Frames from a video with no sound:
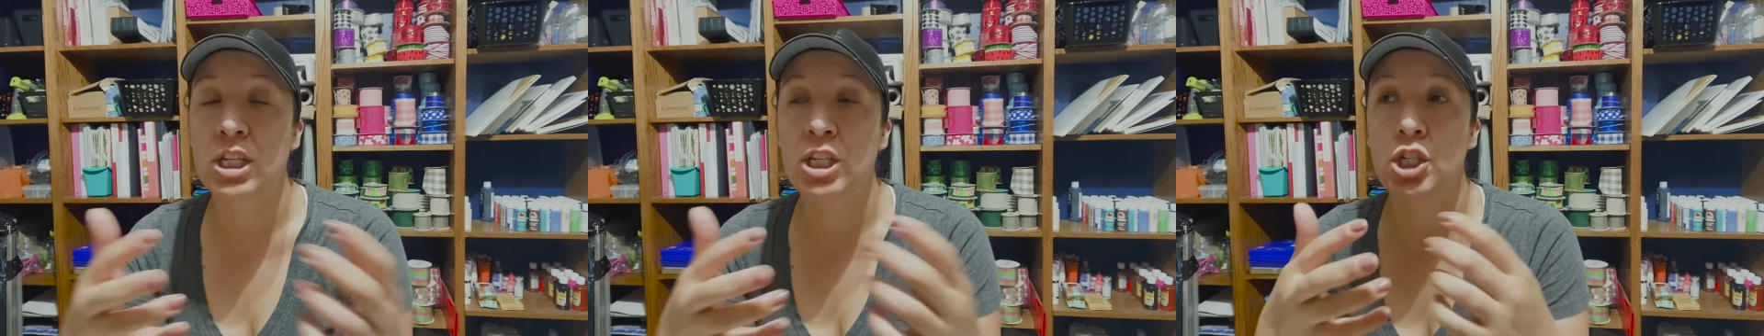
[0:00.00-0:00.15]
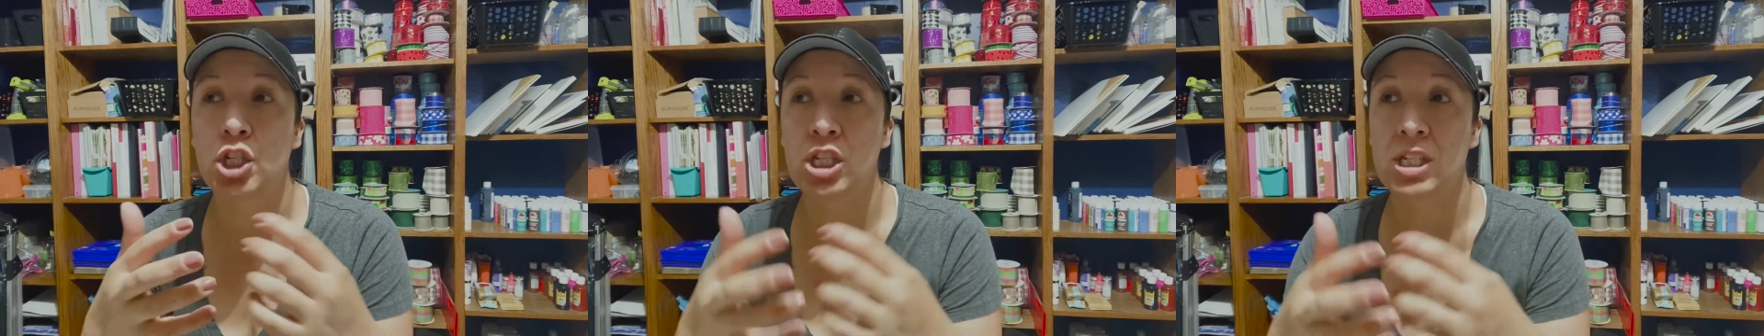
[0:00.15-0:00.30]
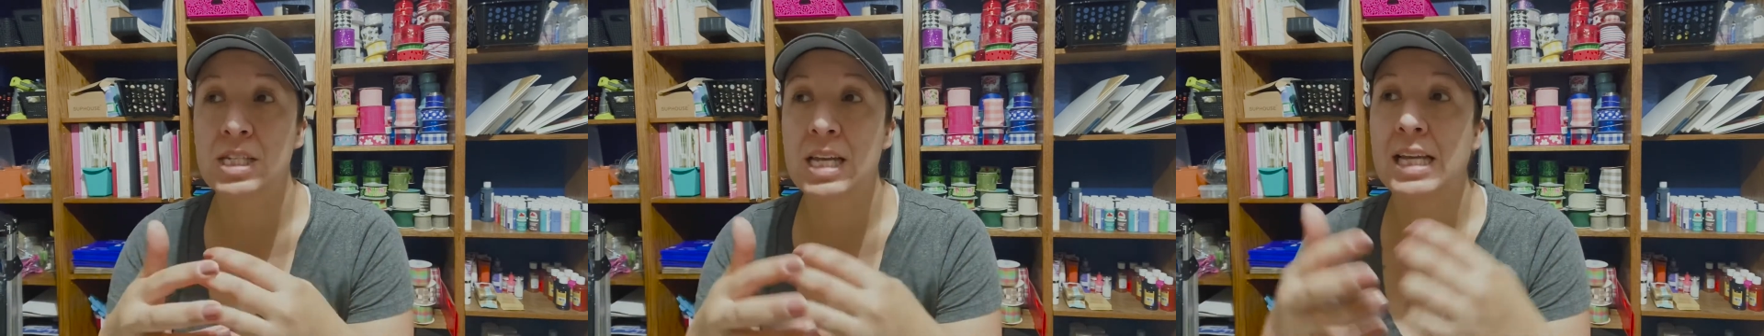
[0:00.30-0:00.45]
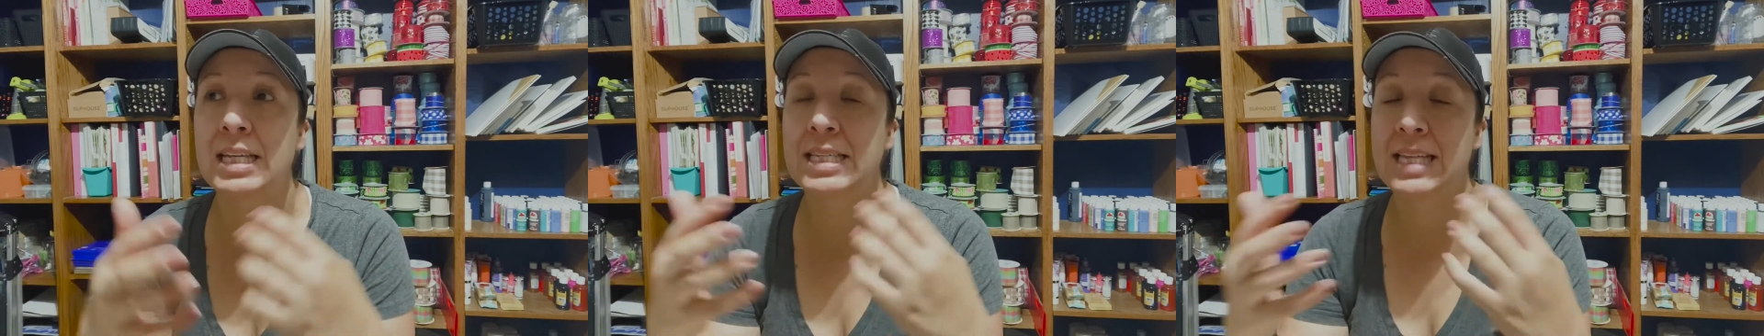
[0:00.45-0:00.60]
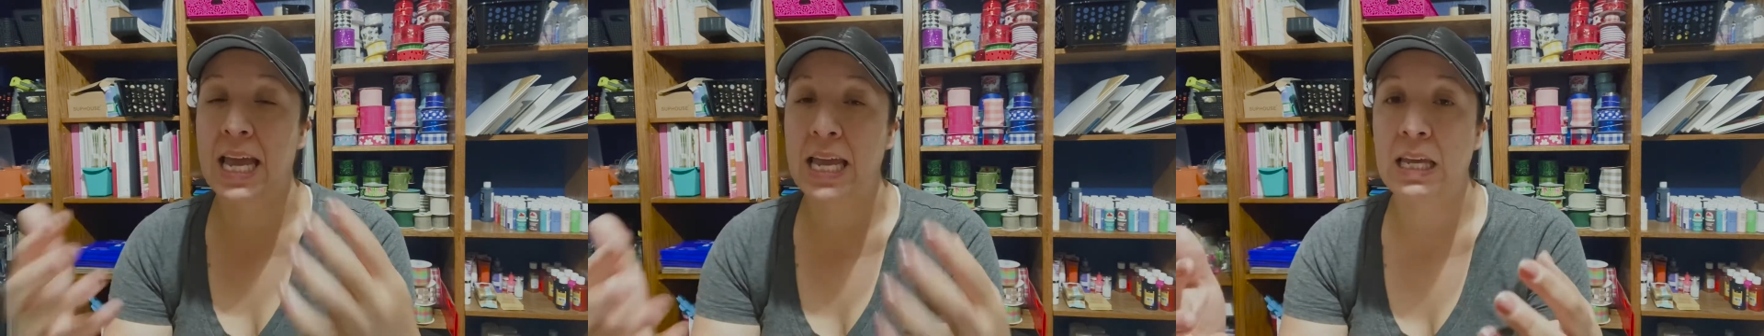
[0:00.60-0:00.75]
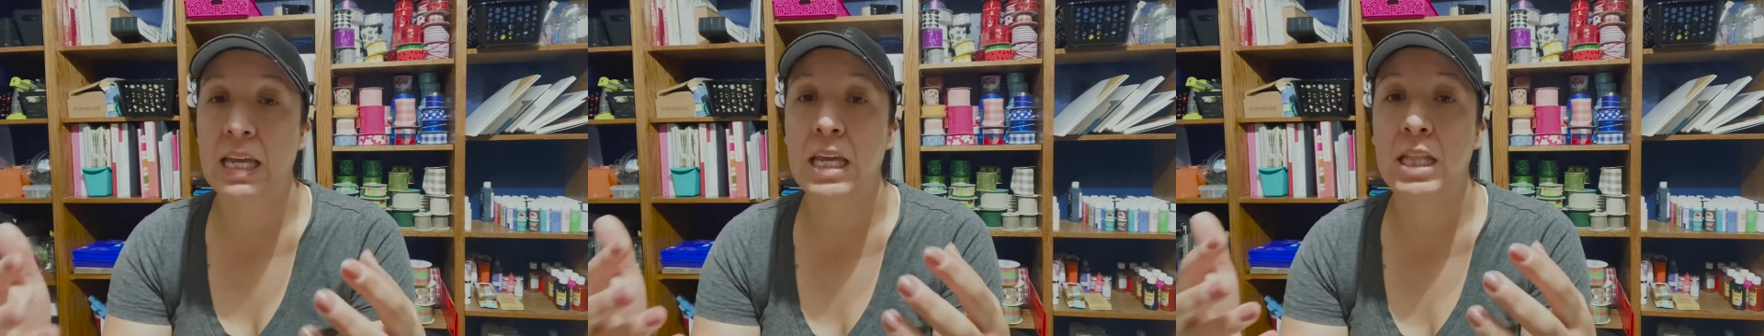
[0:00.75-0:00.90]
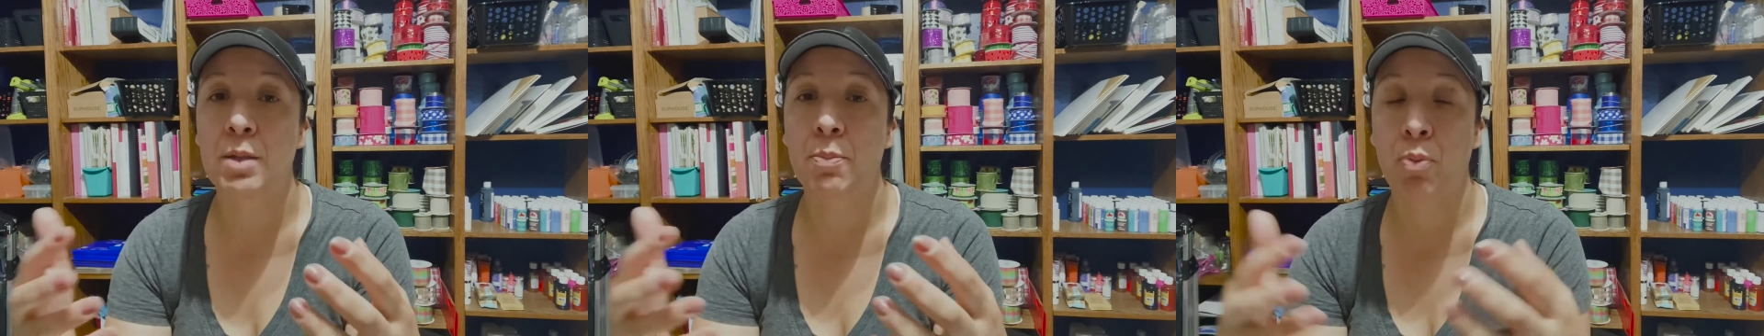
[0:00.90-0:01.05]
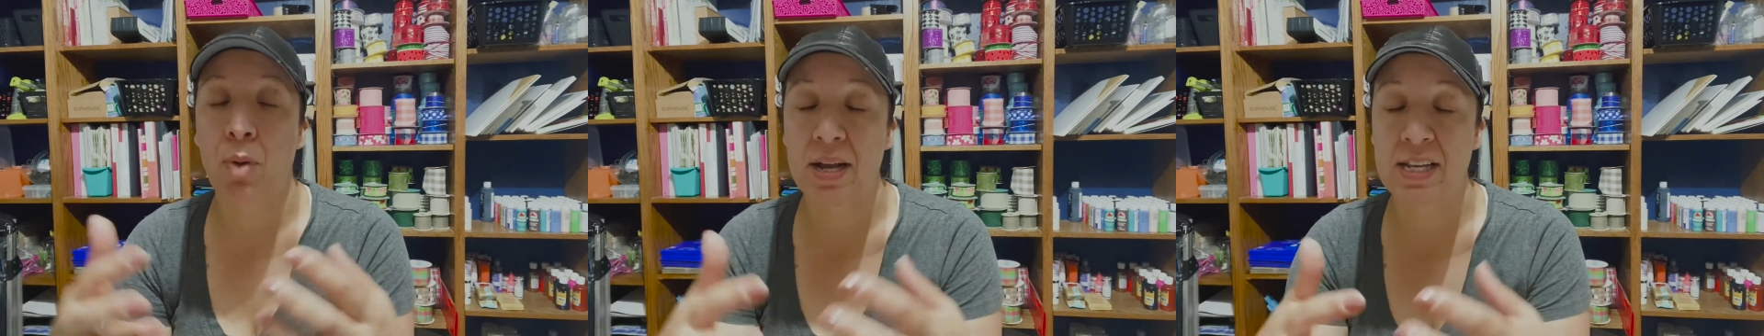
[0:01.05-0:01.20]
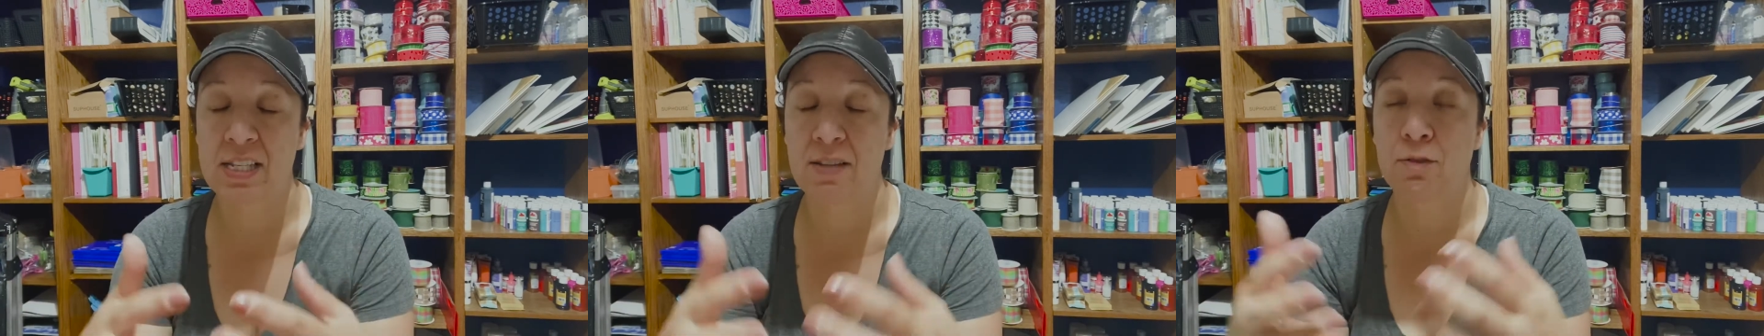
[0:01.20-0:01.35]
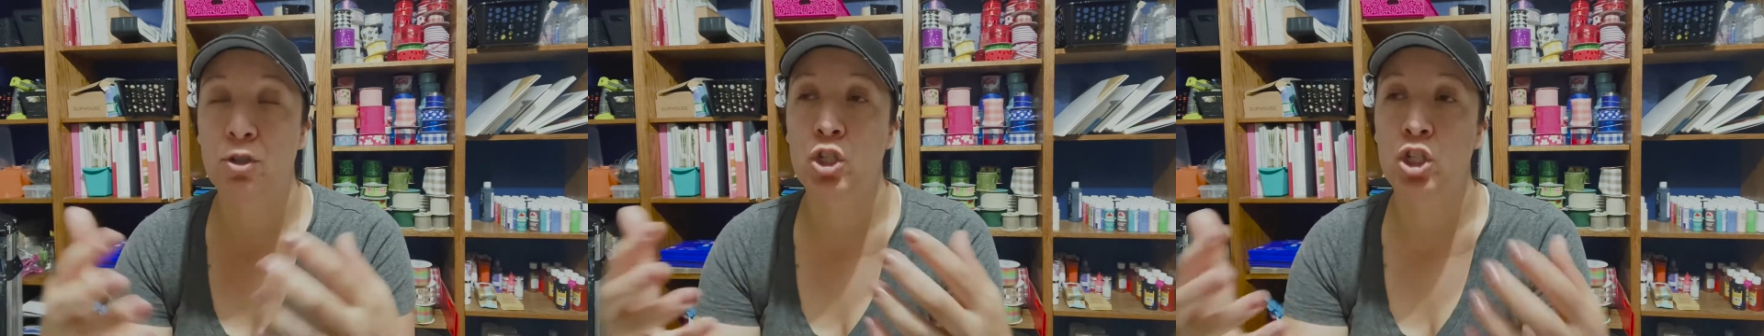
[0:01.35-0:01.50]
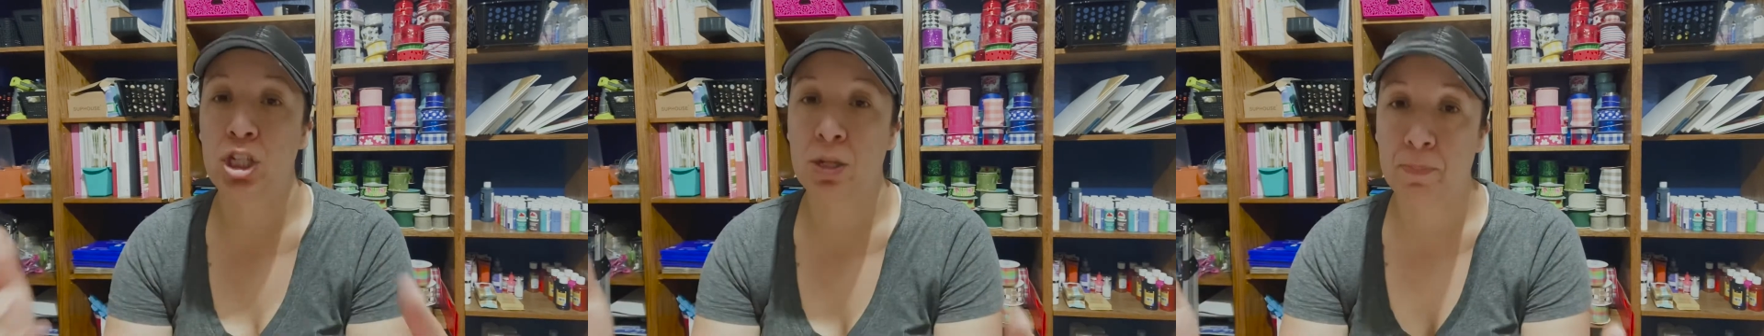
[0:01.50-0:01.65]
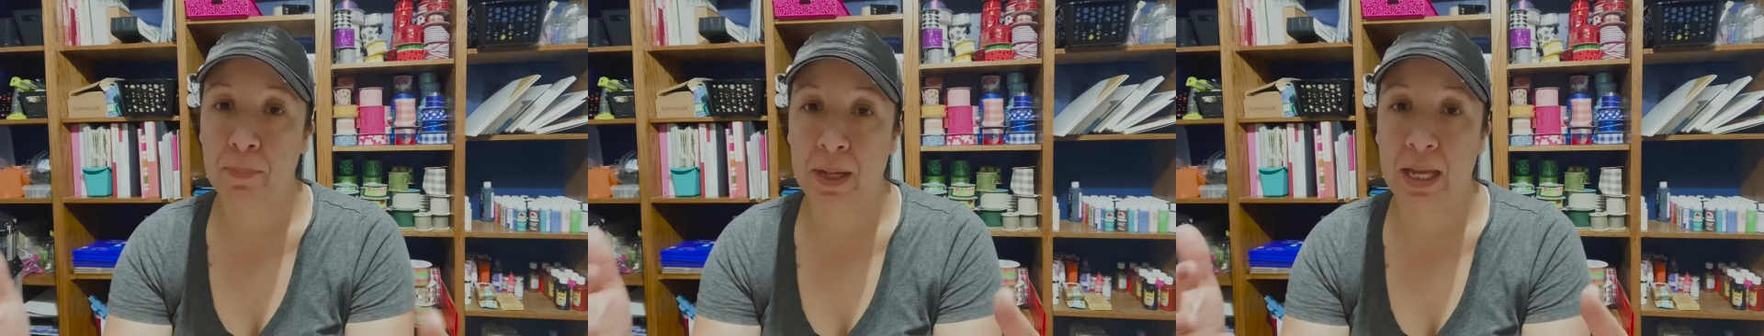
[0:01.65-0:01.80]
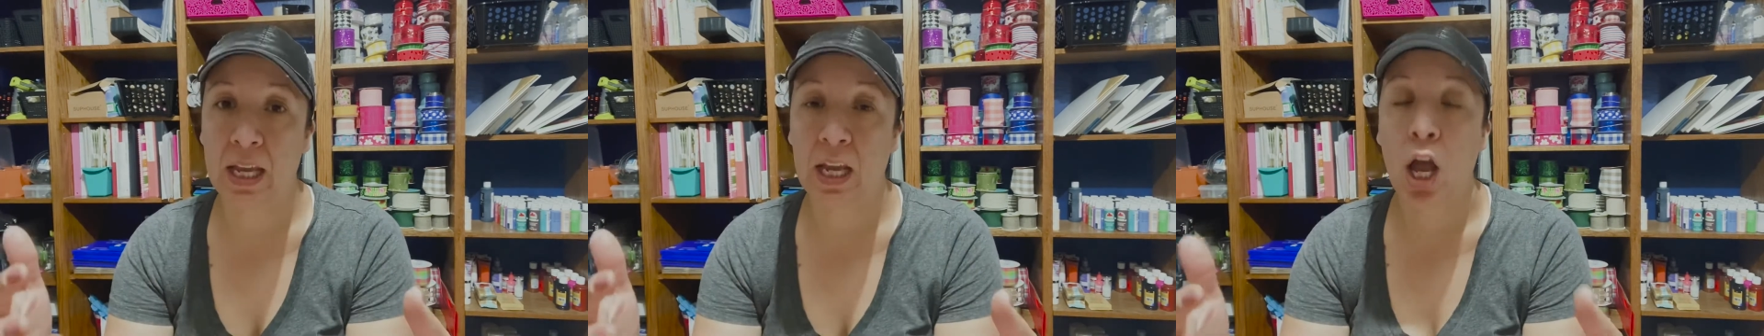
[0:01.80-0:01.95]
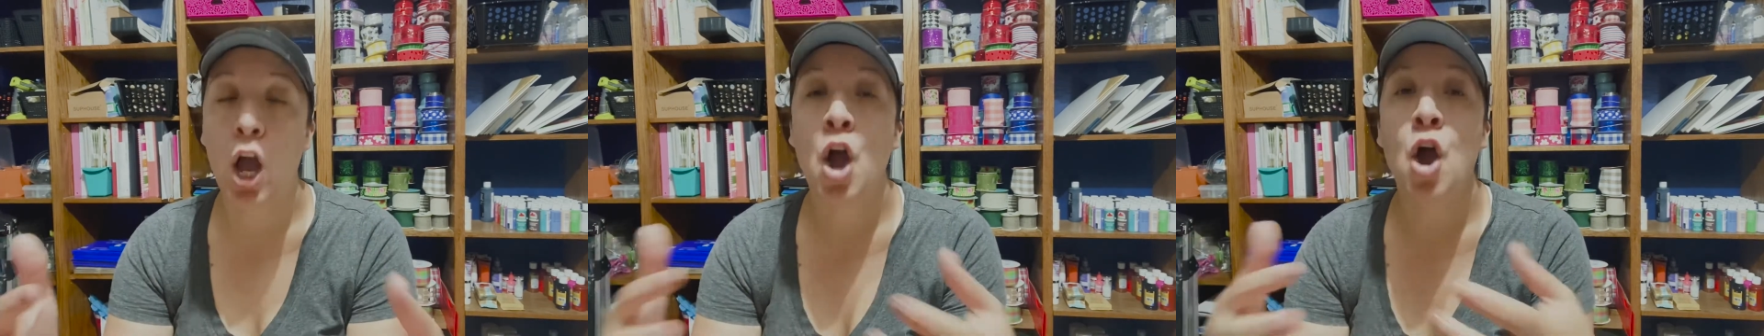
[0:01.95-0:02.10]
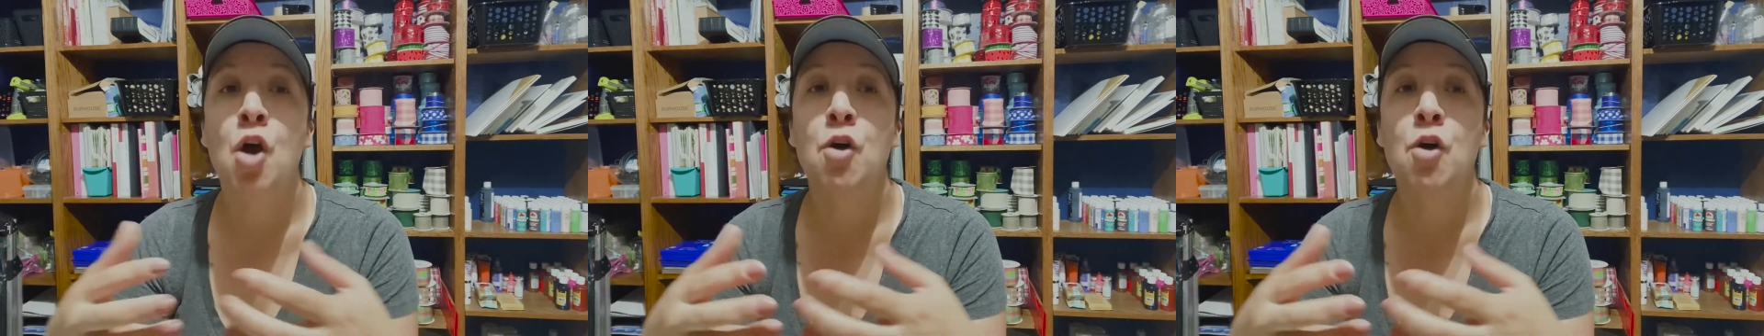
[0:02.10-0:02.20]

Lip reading: It's just like taking the price of shipping